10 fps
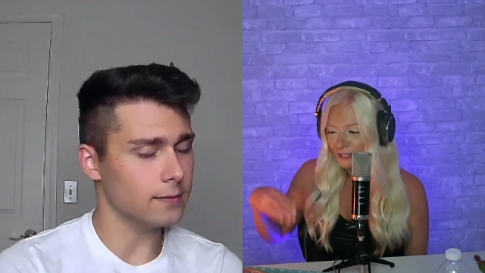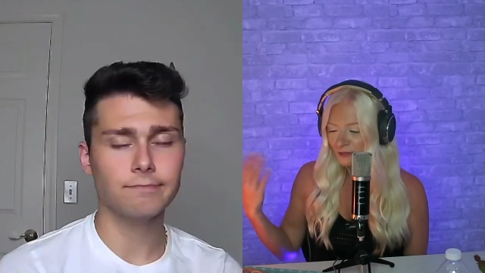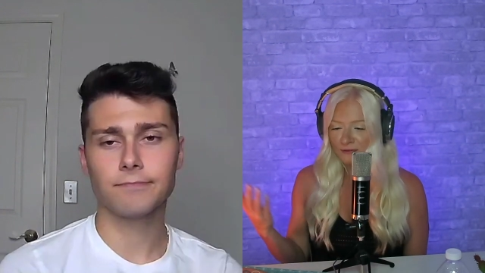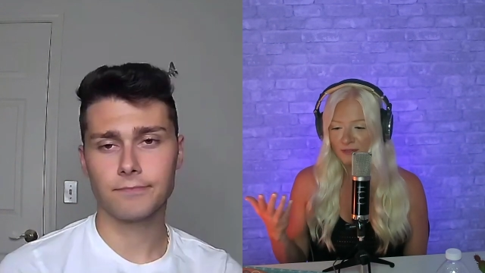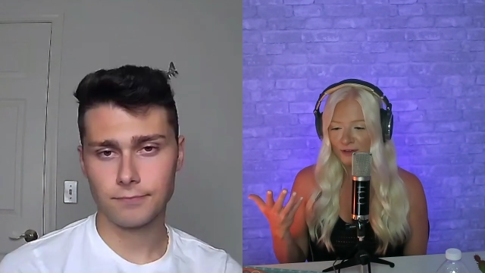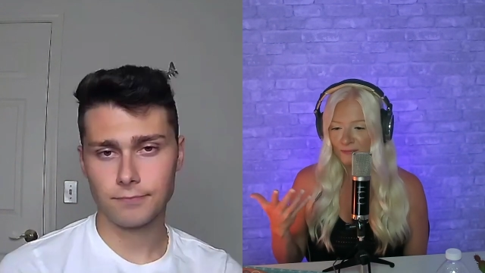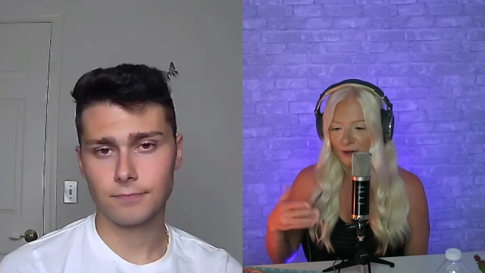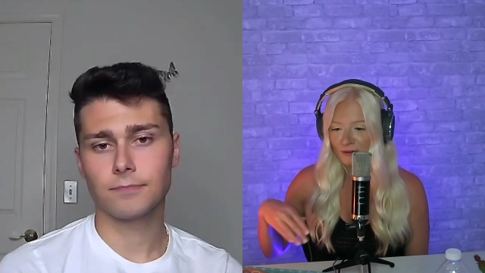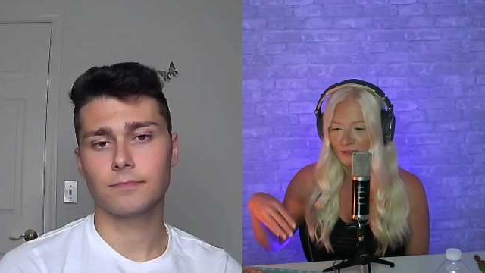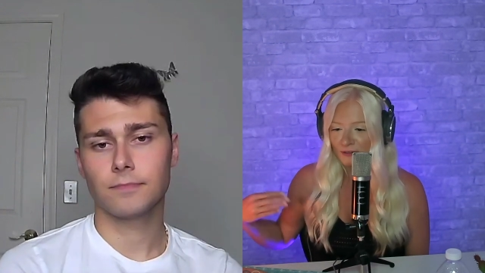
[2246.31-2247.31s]
Speaker 1: you even think
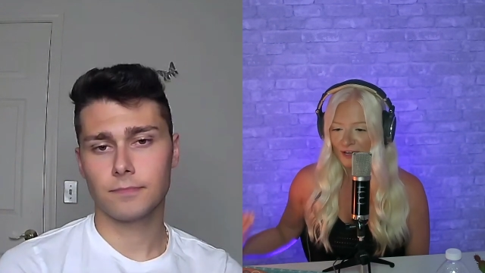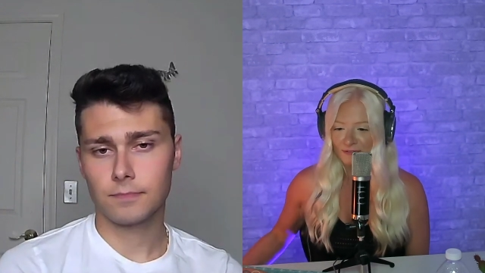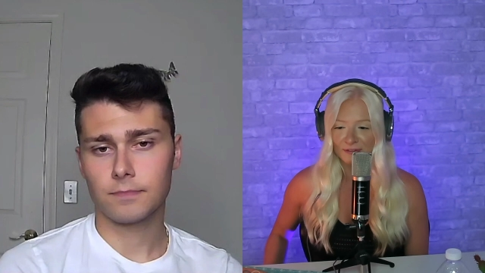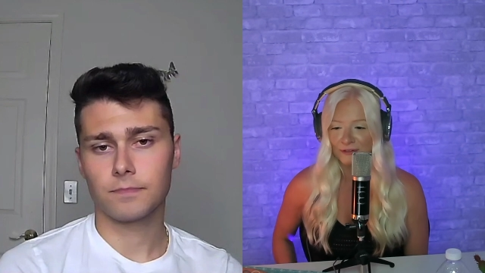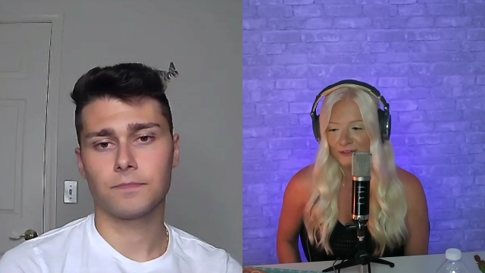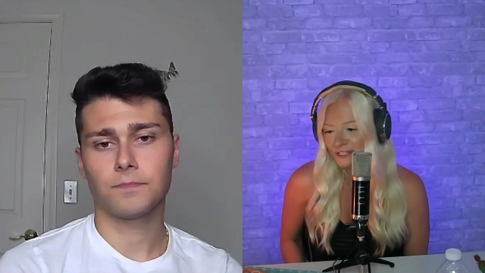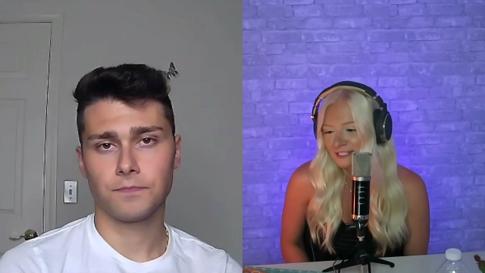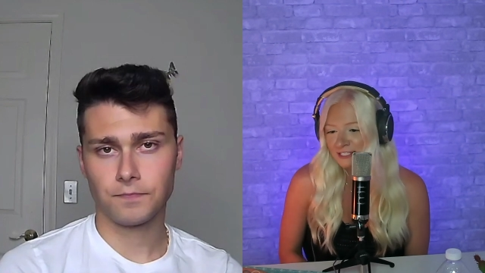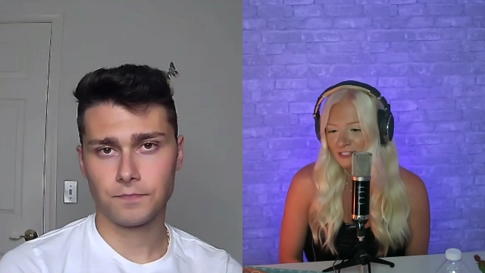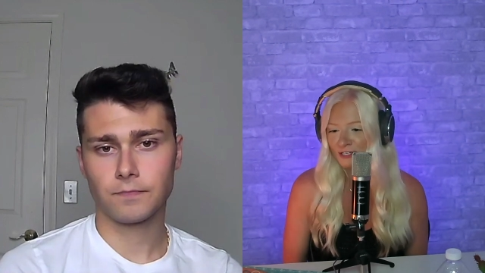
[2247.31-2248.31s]
about in your life, the little
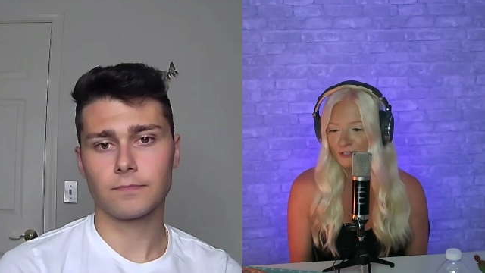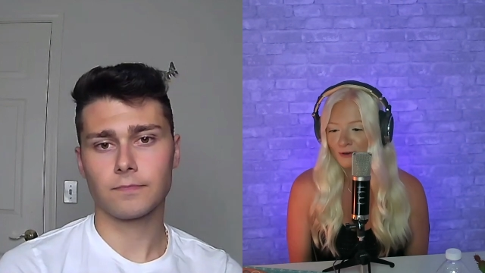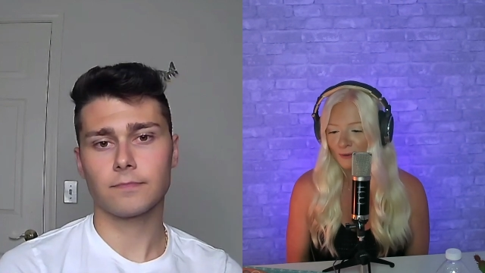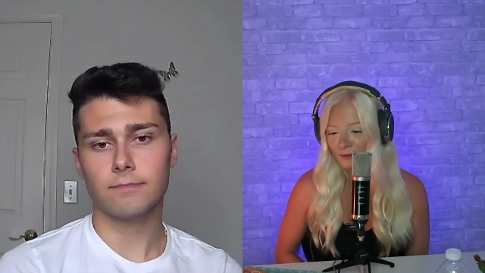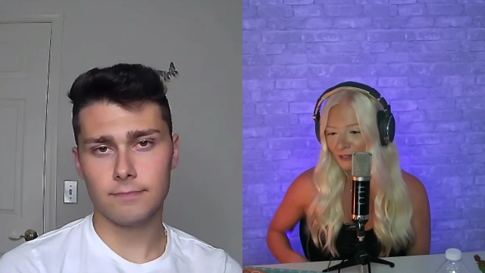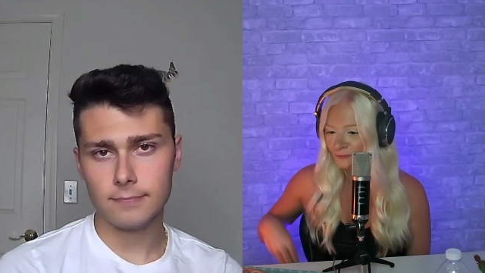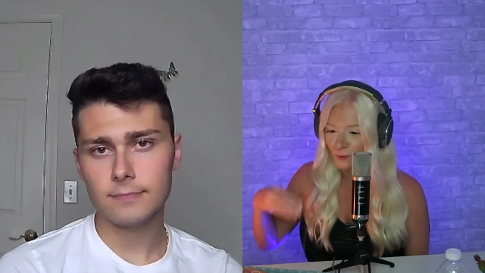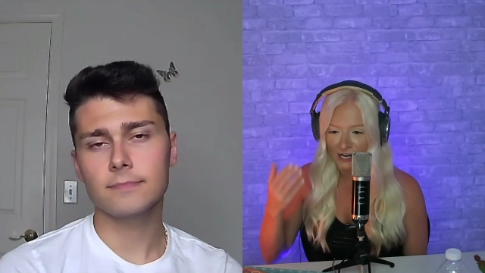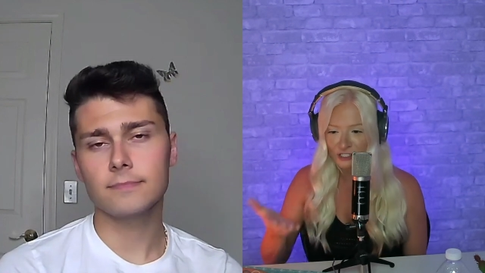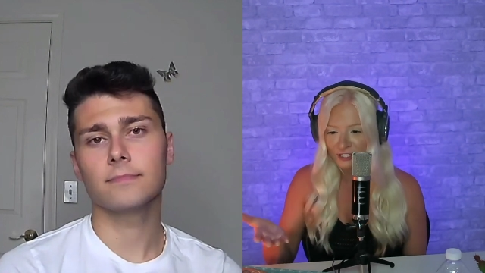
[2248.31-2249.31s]
things that cheer you up, like
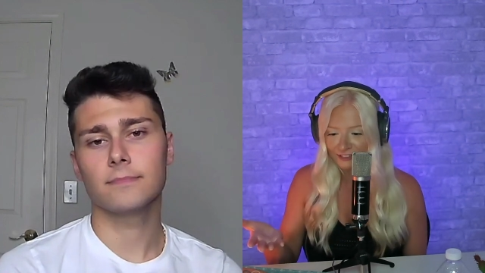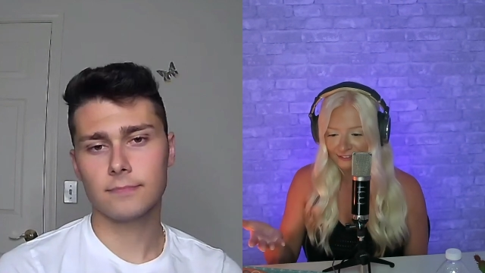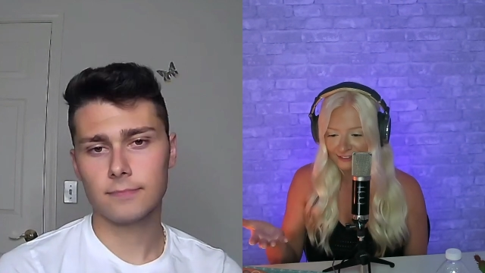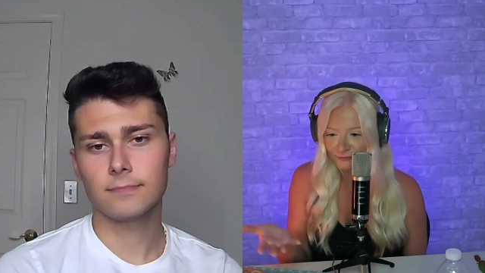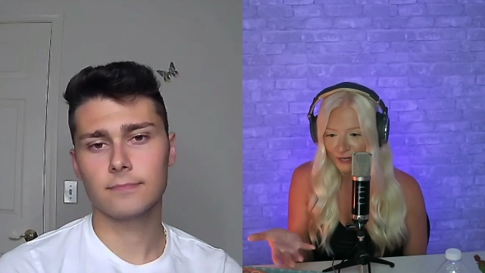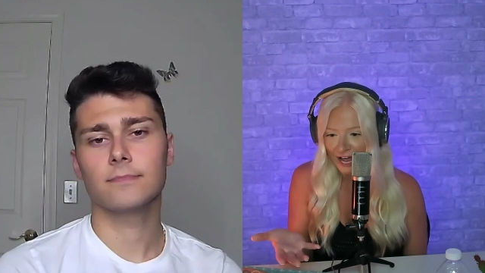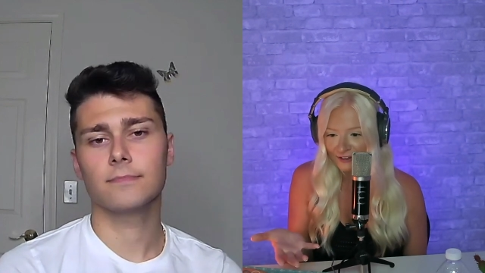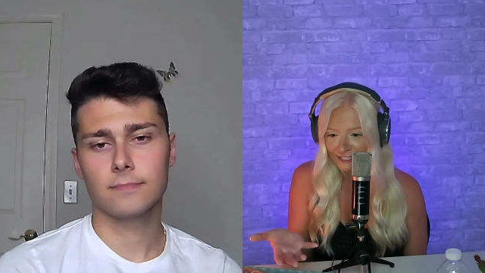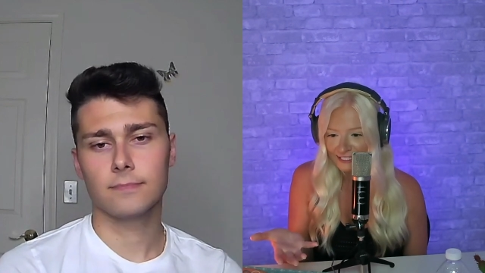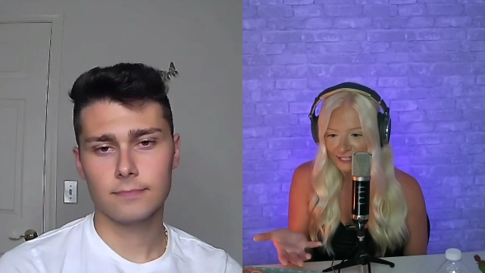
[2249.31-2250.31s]
watching
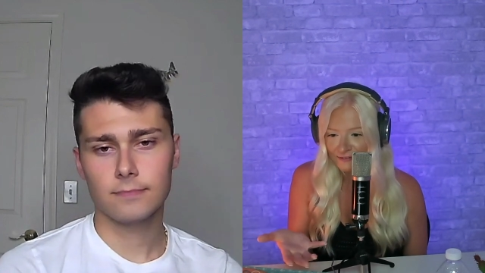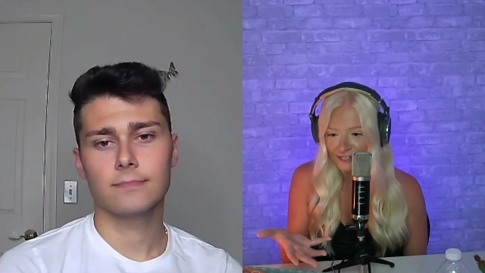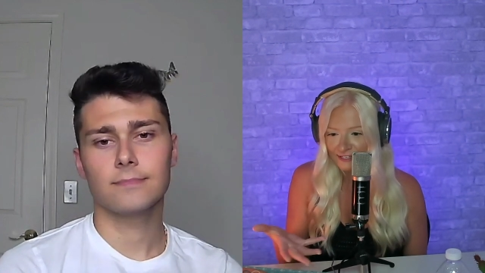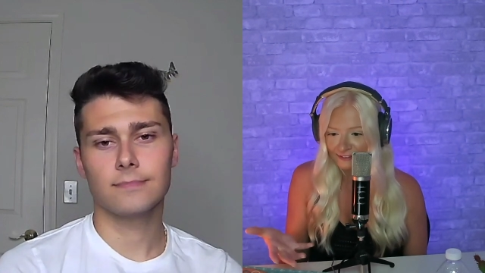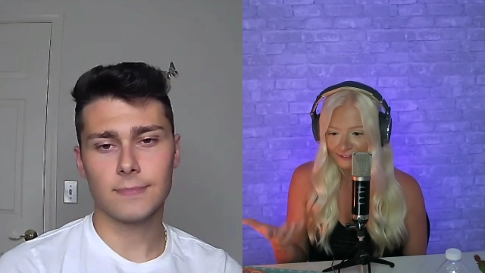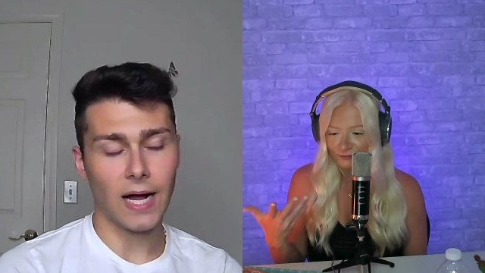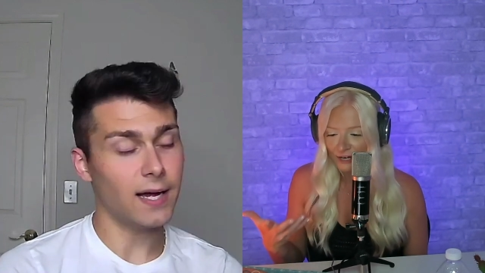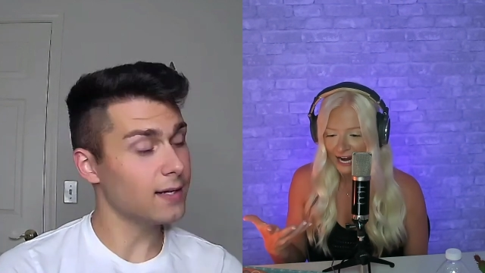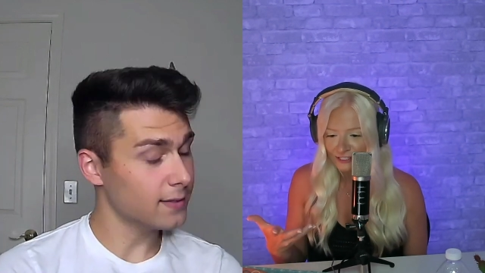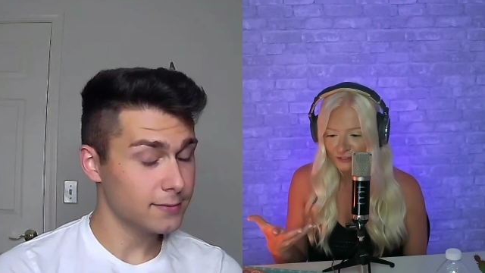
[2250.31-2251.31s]
reality TV and
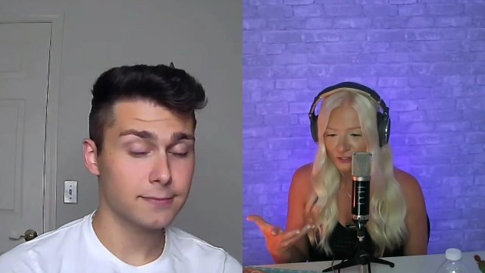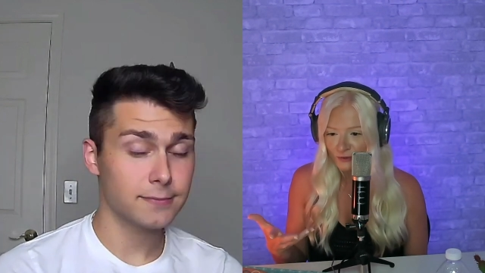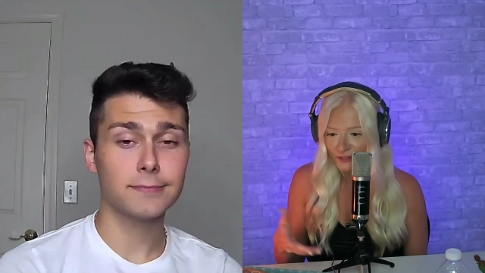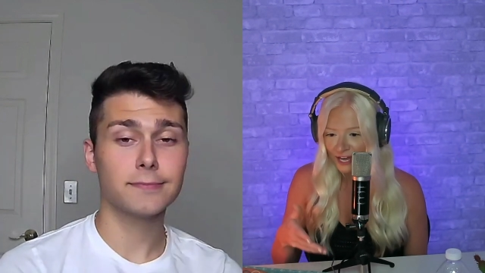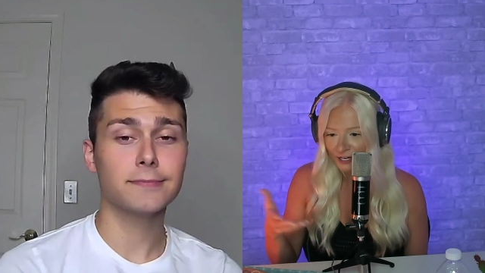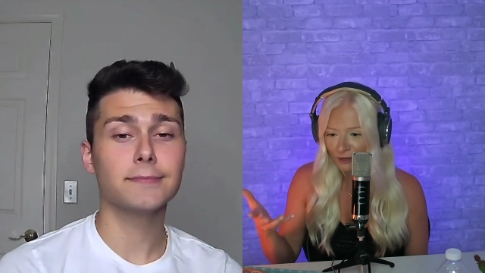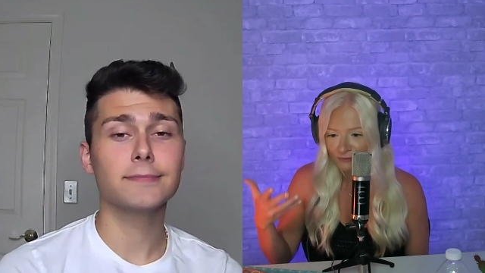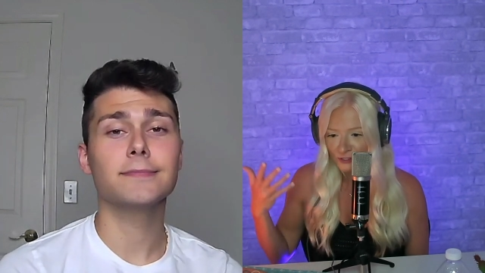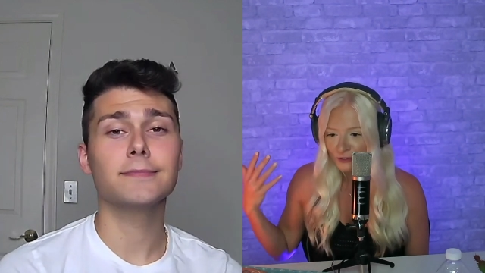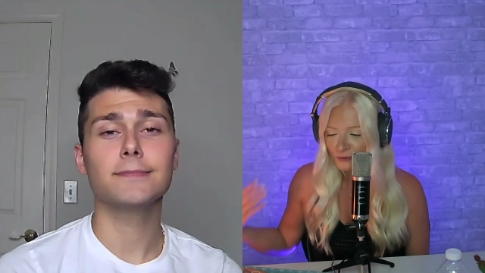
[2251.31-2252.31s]
reacting to it, that
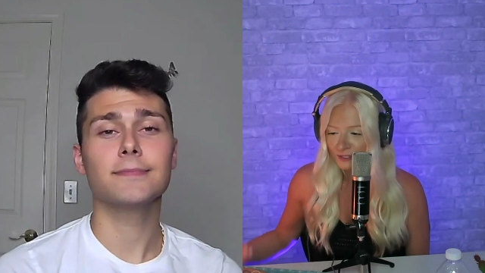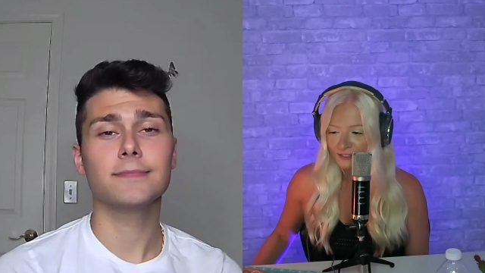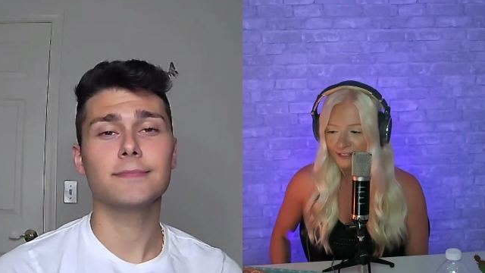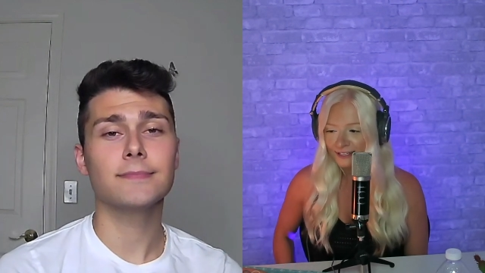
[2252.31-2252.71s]
helped you. And